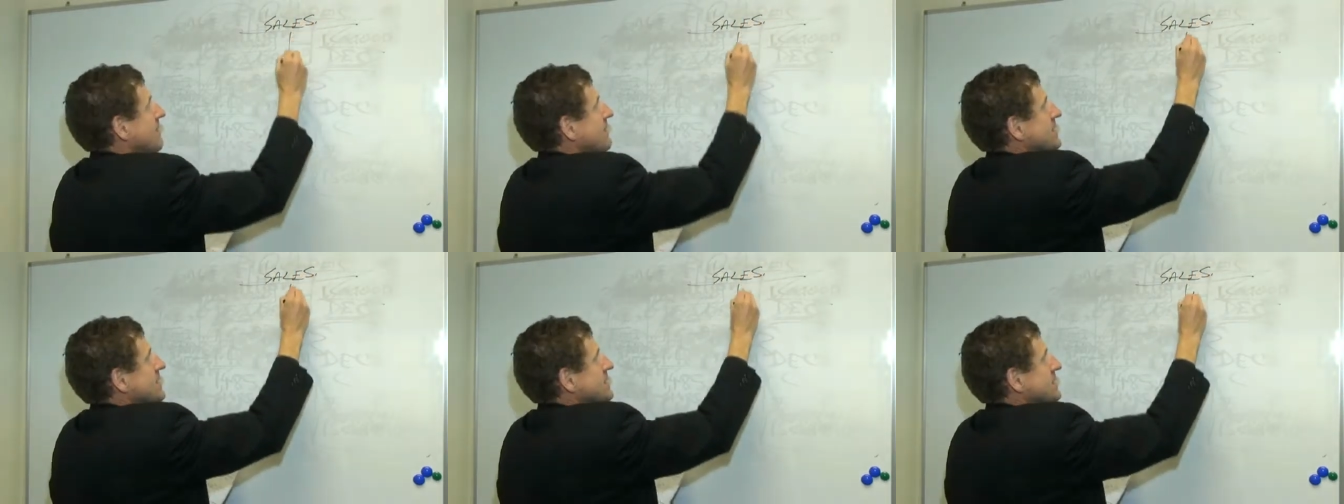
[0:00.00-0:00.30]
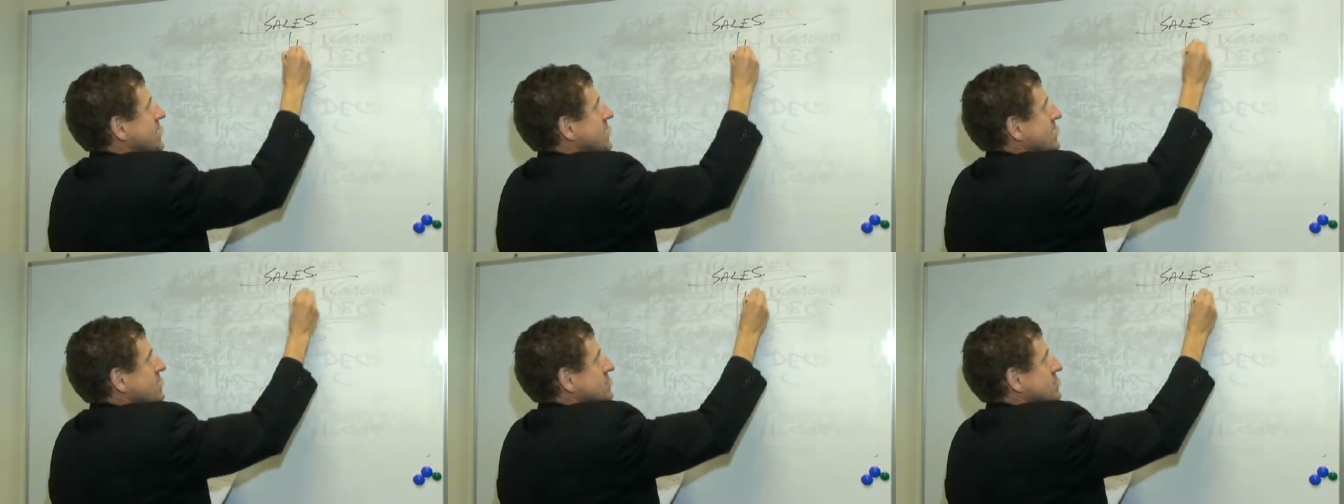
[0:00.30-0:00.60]
lovely
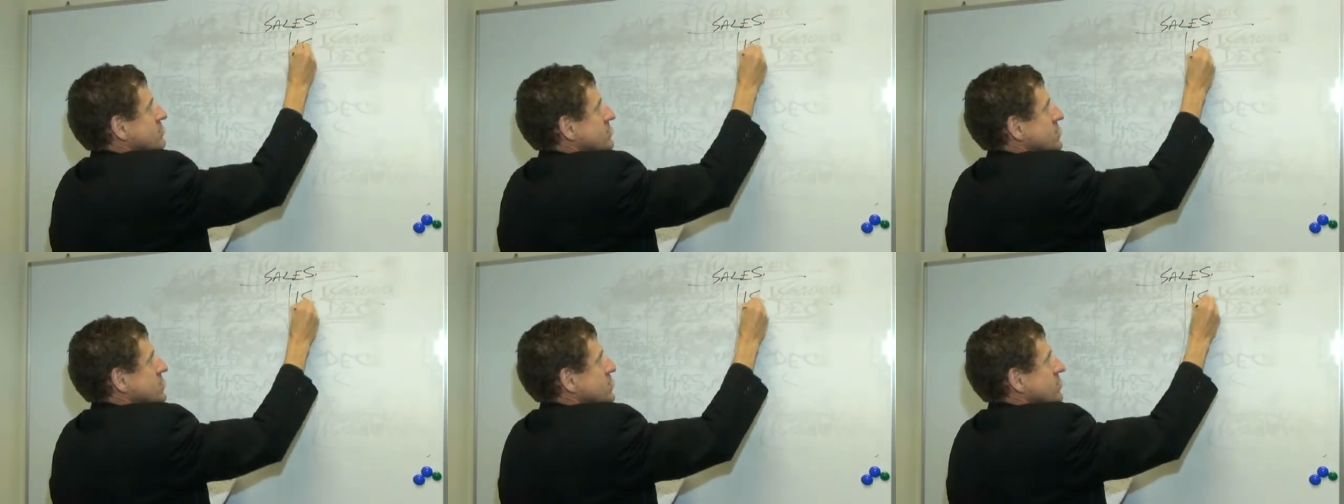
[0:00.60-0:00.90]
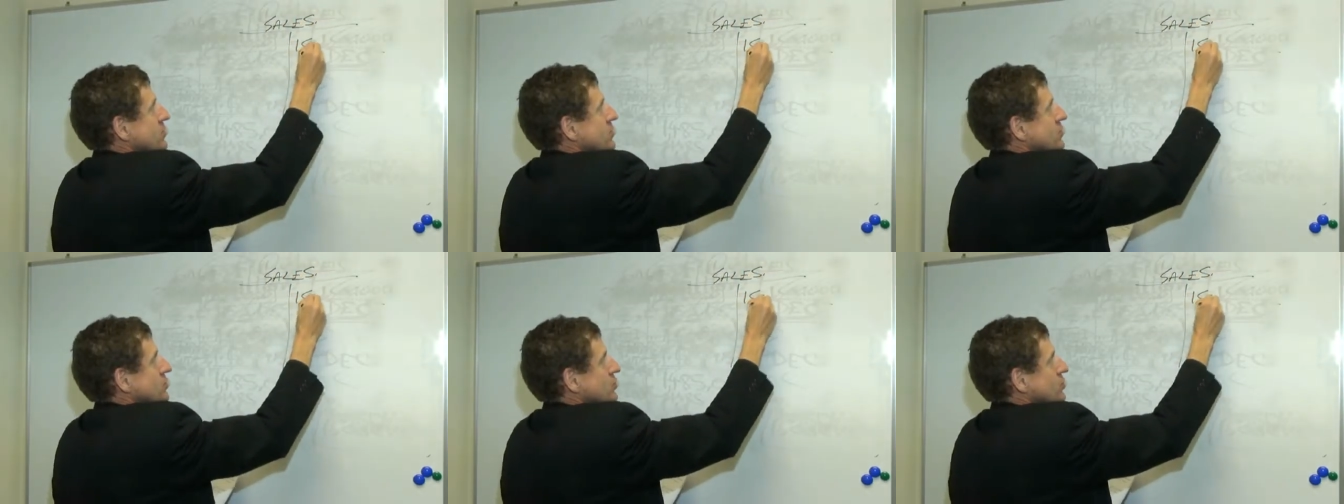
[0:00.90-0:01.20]
sales. We're
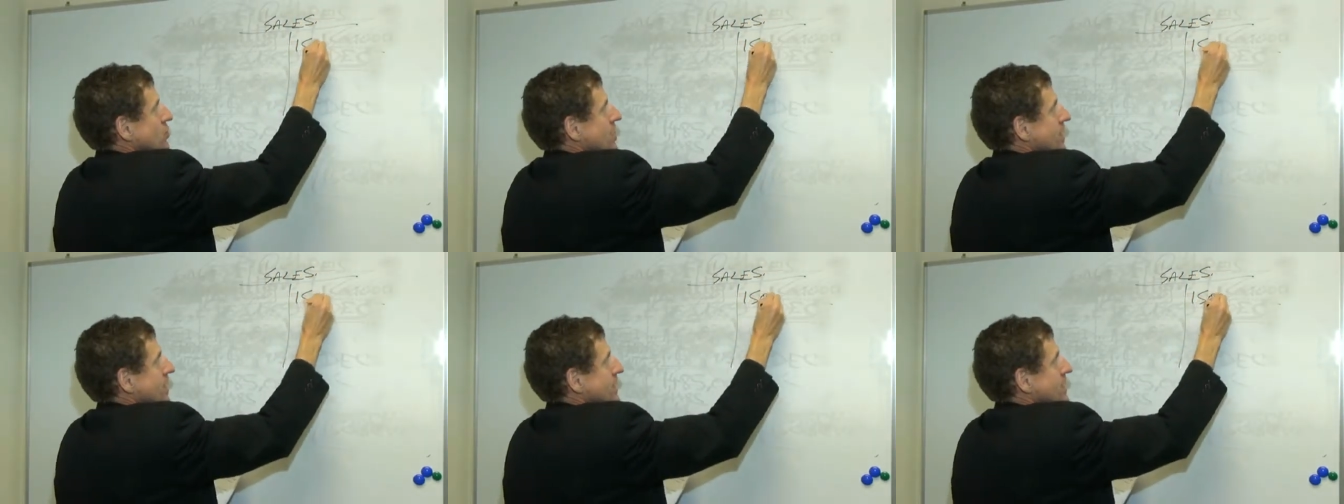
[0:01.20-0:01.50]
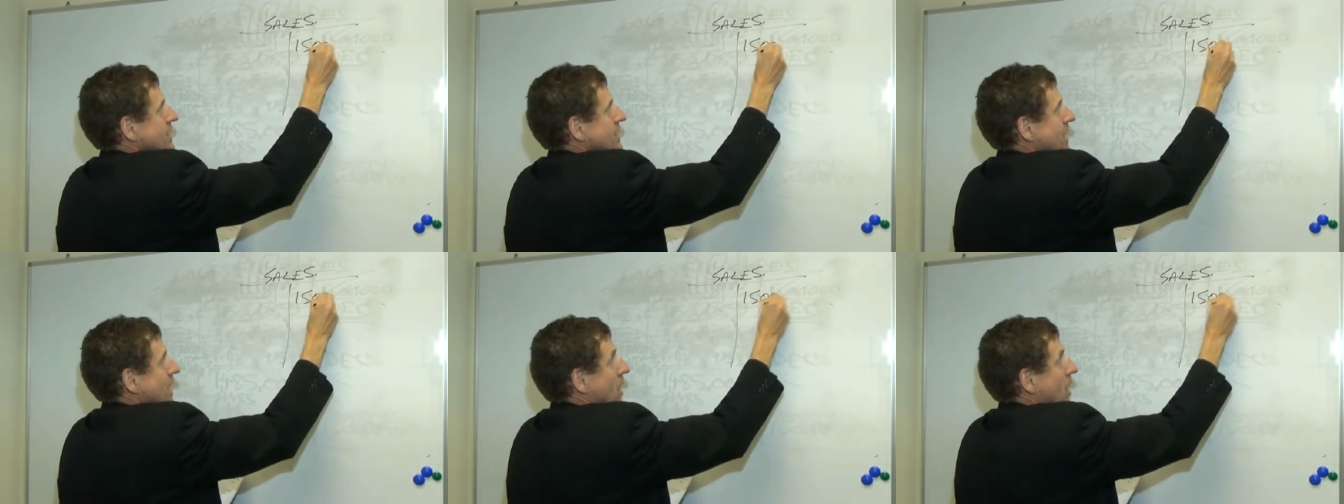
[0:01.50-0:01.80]
still
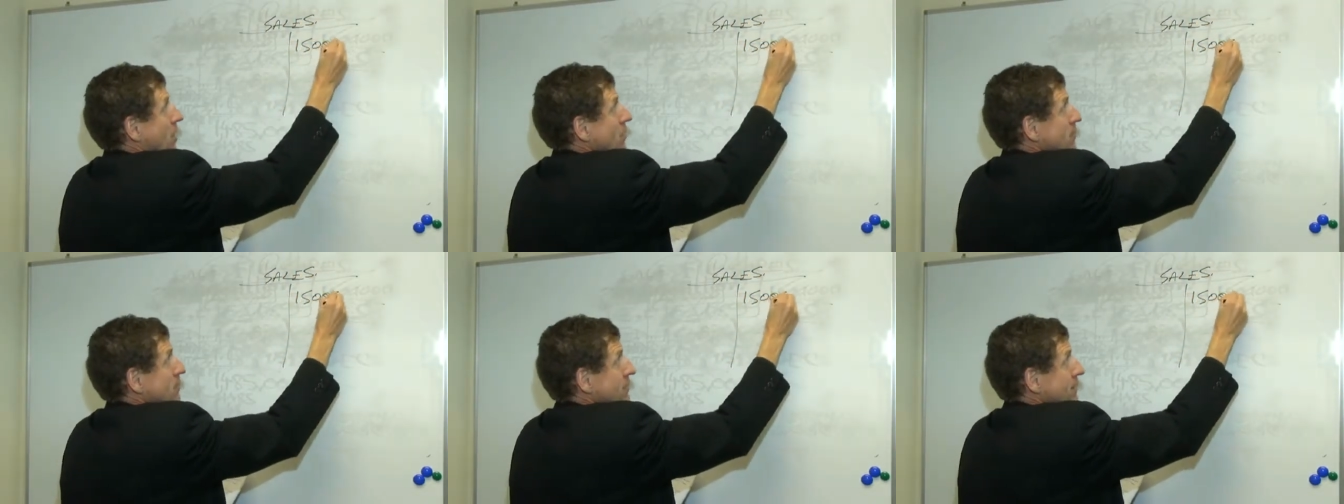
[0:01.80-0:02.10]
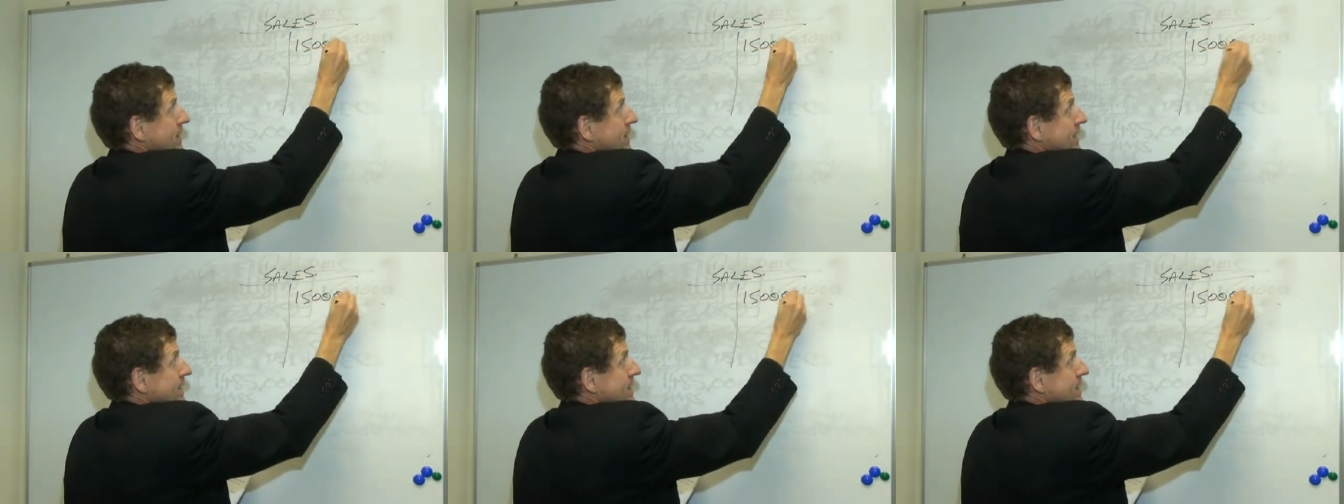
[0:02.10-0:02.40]

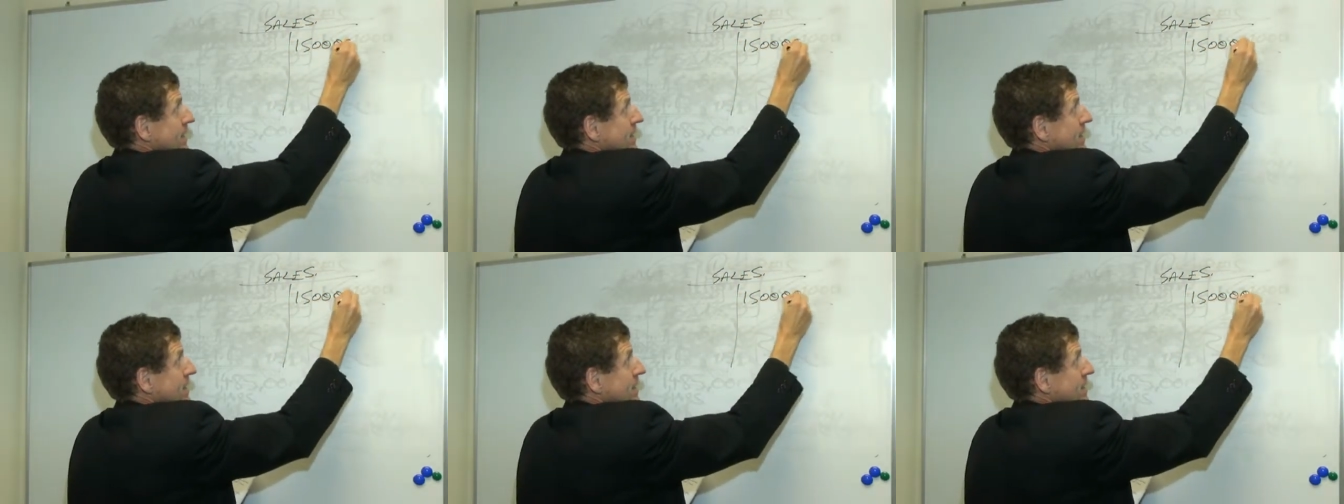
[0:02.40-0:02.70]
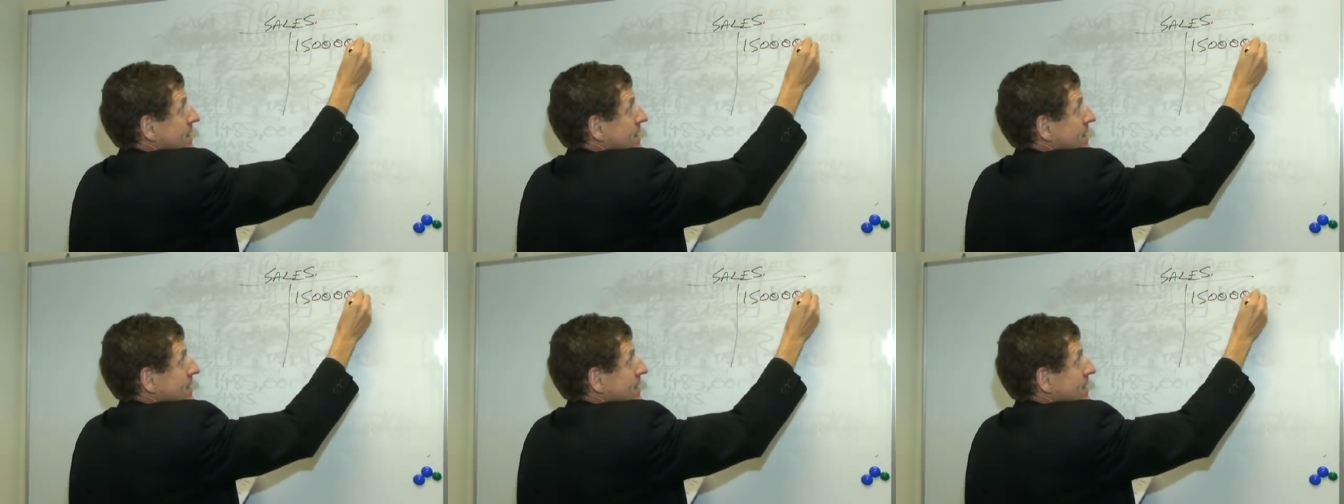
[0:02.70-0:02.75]
hoping